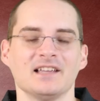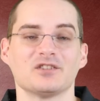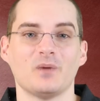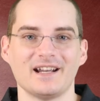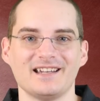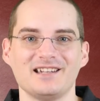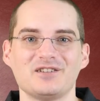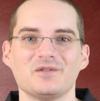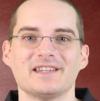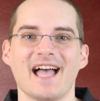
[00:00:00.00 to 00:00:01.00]
So why did he
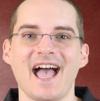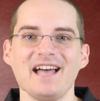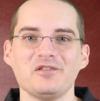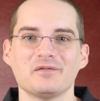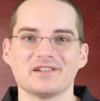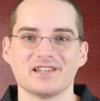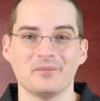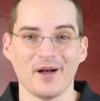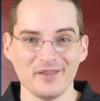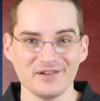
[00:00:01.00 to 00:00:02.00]
choose the @ over
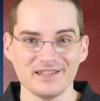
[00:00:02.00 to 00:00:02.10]
some other